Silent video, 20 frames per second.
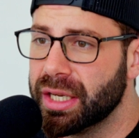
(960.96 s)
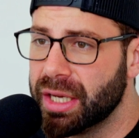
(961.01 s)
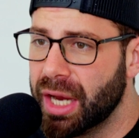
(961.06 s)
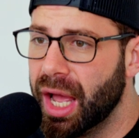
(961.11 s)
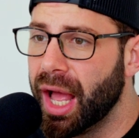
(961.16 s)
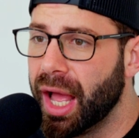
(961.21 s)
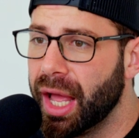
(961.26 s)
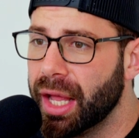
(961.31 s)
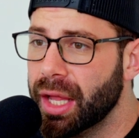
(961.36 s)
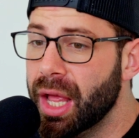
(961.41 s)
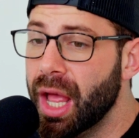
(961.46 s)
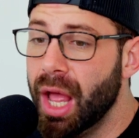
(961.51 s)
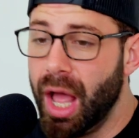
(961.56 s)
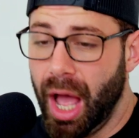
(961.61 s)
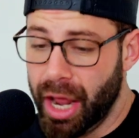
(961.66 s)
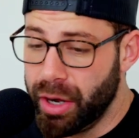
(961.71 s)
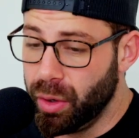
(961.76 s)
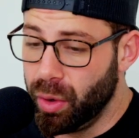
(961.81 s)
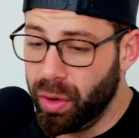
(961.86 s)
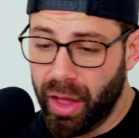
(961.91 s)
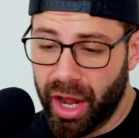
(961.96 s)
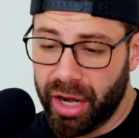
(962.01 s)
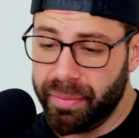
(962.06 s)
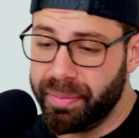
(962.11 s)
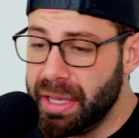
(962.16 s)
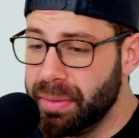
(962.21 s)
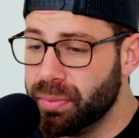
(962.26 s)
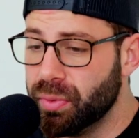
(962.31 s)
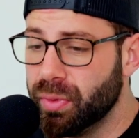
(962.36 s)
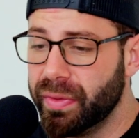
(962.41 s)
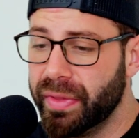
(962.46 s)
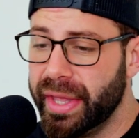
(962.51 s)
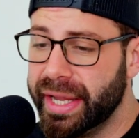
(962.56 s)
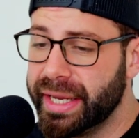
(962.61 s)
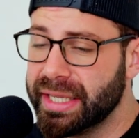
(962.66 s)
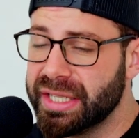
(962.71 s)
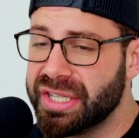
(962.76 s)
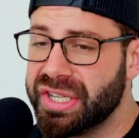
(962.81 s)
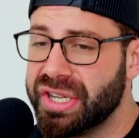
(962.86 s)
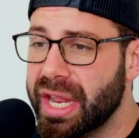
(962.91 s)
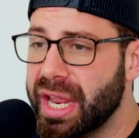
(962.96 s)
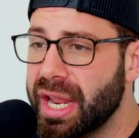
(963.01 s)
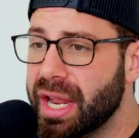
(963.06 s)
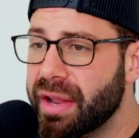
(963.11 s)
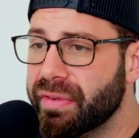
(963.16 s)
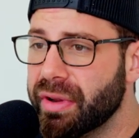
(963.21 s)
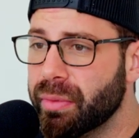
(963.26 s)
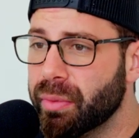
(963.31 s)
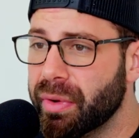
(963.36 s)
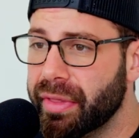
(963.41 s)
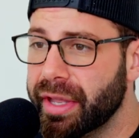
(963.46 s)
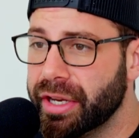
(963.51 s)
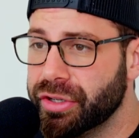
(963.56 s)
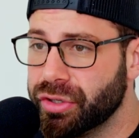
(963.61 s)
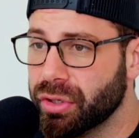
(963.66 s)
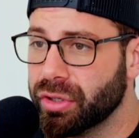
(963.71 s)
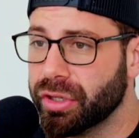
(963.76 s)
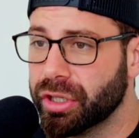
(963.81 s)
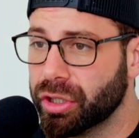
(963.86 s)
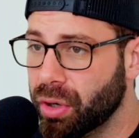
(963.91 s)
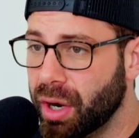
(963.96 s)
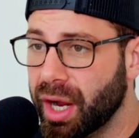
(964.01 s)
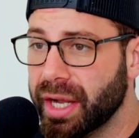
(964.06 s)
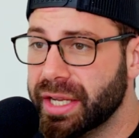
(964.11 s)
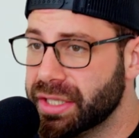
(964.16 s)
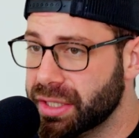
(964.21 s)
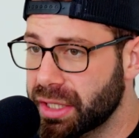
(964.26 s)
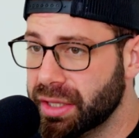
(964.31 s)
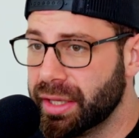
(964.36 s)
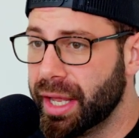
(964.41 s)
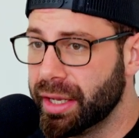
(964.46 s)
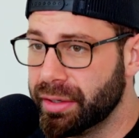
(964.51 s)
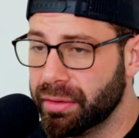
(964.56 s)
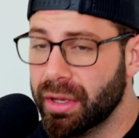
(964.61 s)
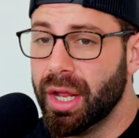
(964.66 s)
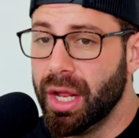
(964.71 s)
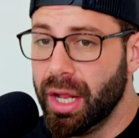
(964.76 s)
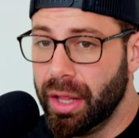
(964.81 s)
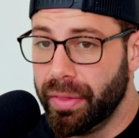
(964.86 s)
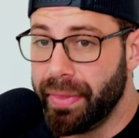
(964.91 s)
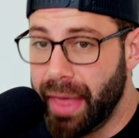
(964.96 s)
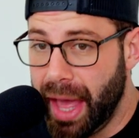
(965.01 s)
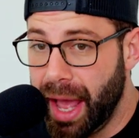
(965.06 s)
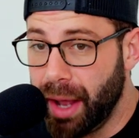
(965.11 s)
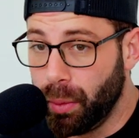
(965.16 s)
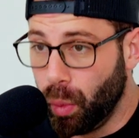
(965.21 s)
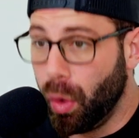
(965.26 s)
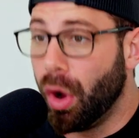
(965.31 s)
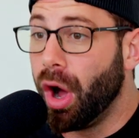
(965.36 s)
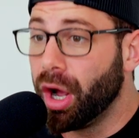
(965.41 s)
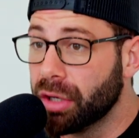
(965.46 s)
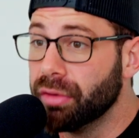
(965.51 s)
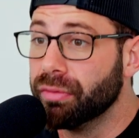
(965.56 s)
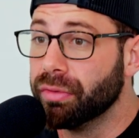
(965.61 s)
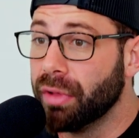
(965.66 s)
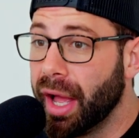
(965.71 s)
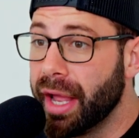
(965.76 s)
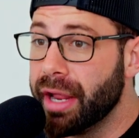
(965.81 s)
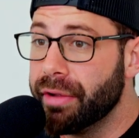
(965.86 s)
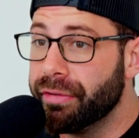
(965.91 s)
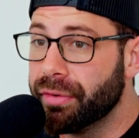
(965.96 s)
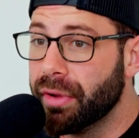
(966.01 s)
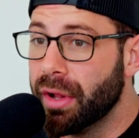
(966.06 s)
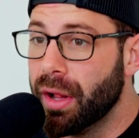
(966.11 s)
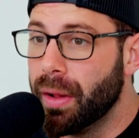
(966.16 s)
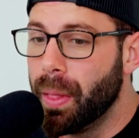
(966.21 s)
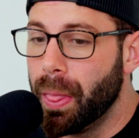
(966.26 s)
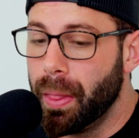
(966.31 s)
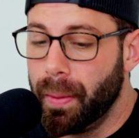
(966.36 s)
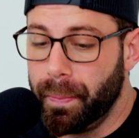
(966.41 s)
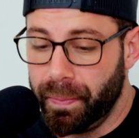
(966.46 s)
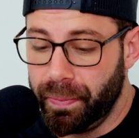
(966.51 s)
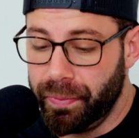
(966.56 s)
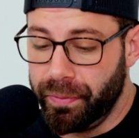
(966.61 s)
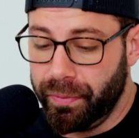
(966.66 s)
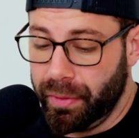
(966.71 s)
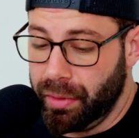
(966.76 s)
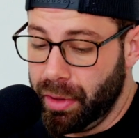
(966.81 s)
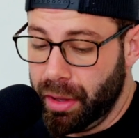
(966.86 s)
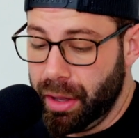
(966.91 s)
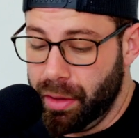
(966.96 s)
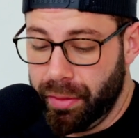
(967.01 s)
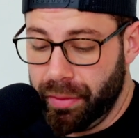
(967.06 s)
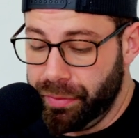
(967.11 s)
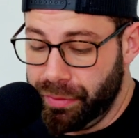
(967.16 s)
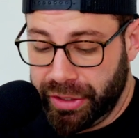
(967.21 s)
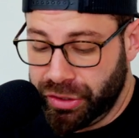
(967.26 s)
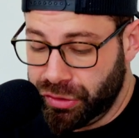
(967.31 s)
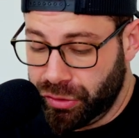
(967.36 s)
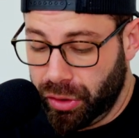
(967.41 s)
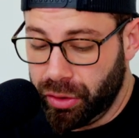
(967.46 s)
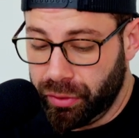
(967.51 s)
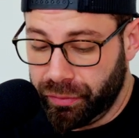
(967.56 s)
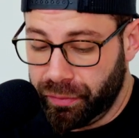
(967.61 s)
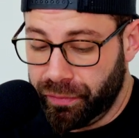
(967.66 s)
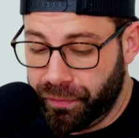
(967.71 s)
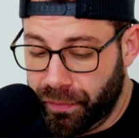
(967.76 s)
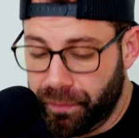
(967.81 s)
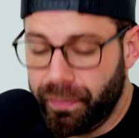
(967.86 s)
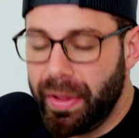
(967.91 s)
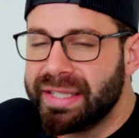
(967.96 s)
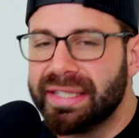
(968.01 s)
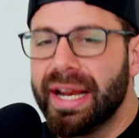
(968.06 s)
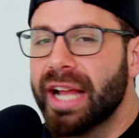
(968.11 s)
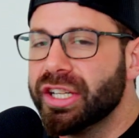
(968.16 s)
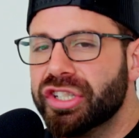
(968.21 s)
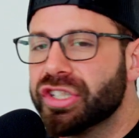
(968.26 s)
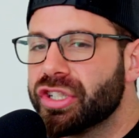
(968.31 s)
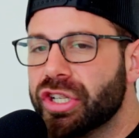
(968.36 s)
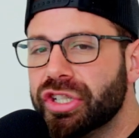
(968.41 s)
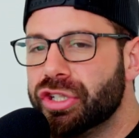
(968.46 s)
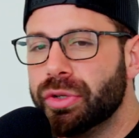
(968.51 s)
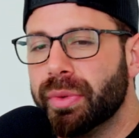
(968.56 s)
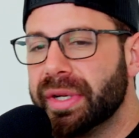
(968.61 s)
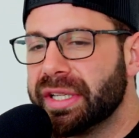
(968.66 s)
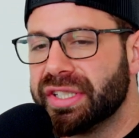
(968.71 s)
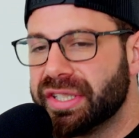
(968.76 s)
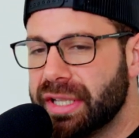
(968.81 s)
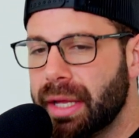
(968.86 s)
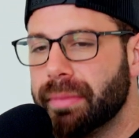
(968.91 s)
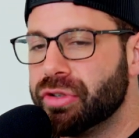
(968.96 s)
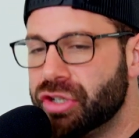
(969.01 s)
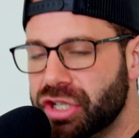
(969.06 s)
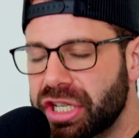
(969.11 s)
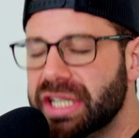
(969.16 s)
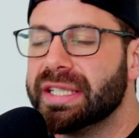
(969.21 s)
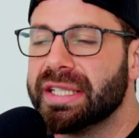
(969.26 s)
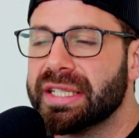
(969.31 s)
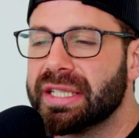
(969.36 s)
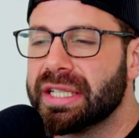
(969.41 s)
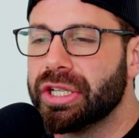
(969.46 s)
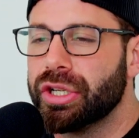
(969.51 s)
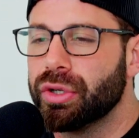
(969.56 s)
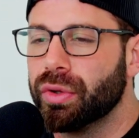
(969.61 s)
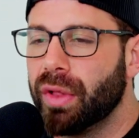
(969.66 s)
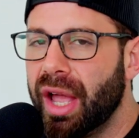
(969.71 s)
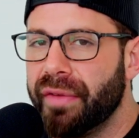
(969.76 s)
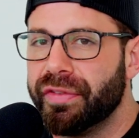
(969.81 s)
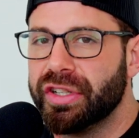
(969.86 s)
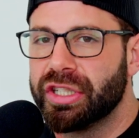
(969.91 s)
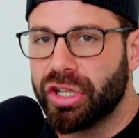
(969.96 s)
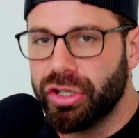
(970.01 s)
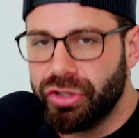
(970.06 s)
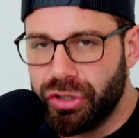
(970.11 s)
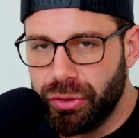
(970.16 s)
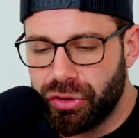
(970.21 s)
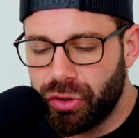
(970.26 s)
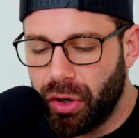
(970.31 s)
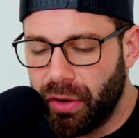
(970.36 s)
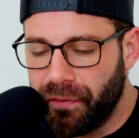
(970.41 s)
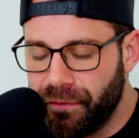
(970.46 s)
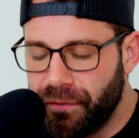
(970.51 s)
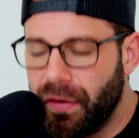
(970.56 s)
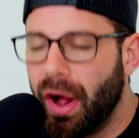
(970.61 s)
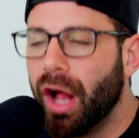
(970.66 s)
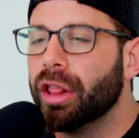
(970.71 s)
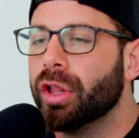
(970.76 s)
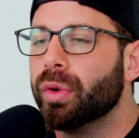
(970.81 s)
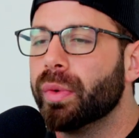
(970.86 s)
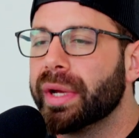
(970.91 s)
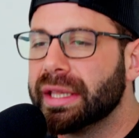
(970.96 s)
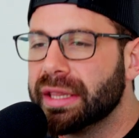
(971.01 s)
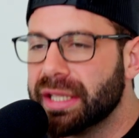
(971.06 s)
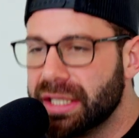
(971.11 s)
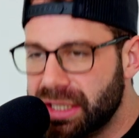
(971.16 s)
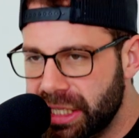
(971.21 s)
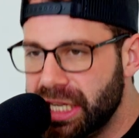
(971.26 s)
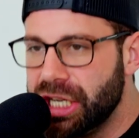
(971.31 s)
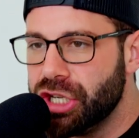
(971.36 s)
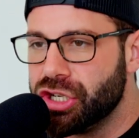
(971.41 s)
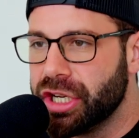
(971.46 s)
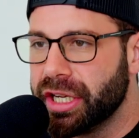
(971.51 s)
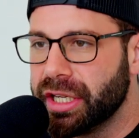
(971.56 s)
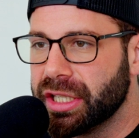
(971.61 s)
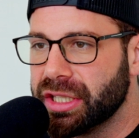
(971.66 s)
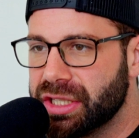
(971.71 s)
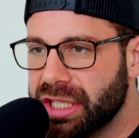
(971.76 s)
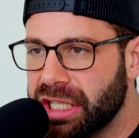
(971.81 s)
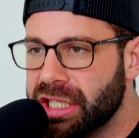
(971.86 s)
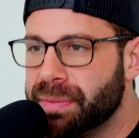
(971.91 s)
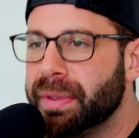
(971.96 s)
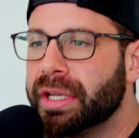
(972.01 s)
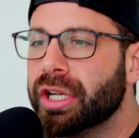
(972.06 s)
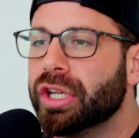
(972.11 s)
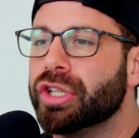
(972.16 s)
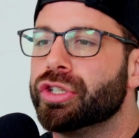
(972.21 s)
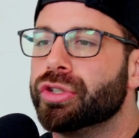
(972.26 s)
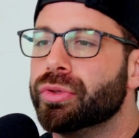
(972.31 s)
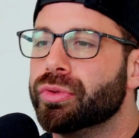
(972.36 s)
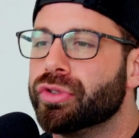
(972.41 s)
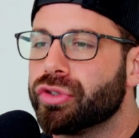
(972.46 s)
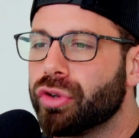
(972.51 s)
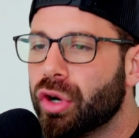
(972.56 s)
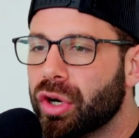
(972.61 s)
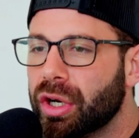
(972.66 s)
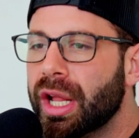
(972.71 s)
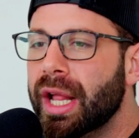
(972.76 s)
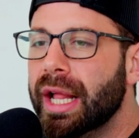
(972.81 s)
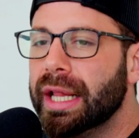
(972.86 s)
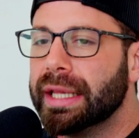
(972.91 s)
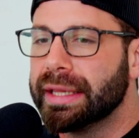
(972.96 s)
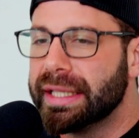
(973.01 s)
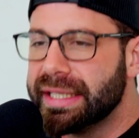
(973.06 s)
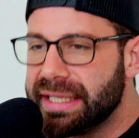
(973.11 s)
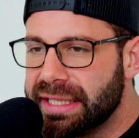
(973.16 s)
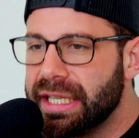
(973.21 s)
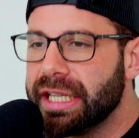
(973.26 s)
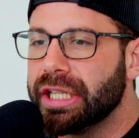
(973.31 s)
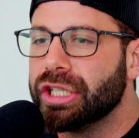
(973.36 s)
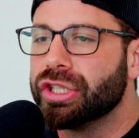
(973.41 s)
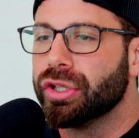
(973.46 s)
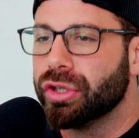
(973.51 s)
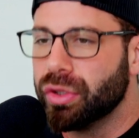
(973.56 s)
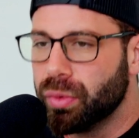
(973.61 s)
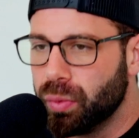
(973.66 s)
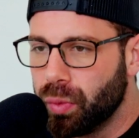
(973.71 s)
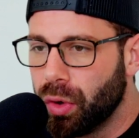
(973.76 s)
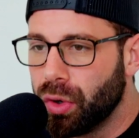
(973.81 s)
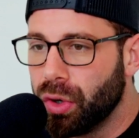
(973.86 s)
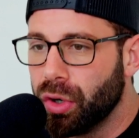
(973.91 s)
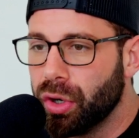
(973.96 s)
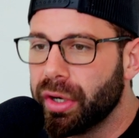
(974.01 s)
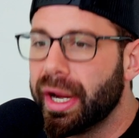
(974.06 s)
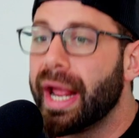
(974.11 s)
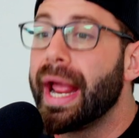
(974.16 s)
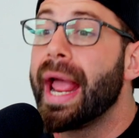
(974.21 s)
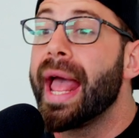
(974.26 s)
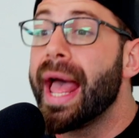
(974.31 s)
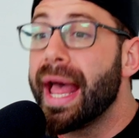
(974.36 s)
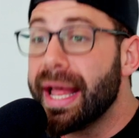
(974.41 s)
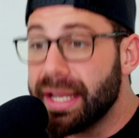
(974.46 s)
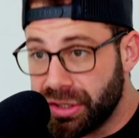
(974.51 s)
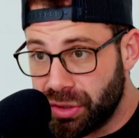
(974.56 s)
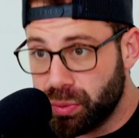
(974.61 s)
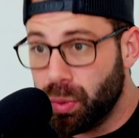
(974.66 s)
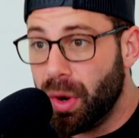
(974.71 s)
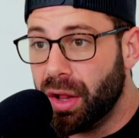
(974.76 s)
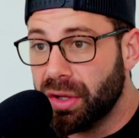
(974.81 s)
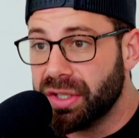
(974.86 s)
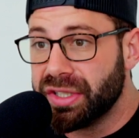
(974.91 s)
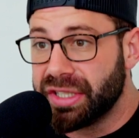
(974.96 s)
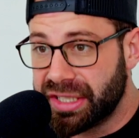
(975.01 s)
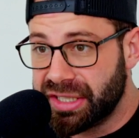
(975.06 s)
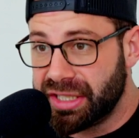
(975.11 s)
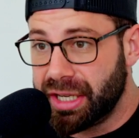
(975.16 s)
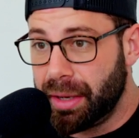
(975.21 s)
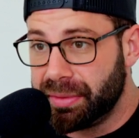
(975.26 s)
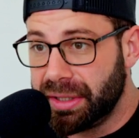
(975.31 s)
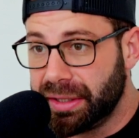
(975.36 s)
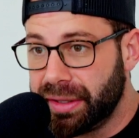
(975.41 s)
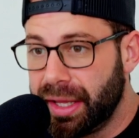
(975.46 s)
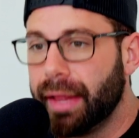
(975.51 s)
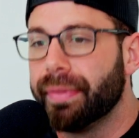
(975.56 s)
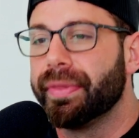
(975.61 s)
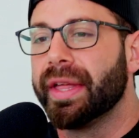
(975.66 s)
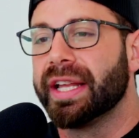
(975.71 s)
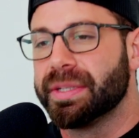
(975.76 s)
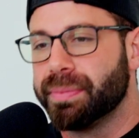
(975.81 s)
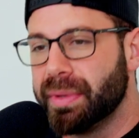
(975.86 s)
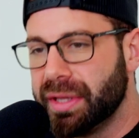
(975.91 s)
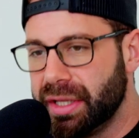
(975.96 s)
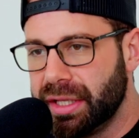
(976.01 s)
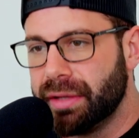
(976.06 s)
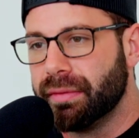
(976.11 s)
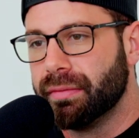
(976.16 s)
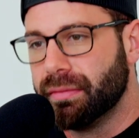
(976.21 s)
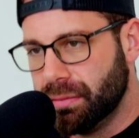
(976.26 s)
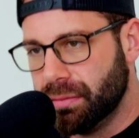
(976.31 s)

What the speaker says: not. I know a lot of people when they get saved and when they turn to Christ and that walk of life, they start. It's not just because you accept Jesus into your life. It's because you start following the teachings. It's because you start listening to the word as well as accepting that. That's been the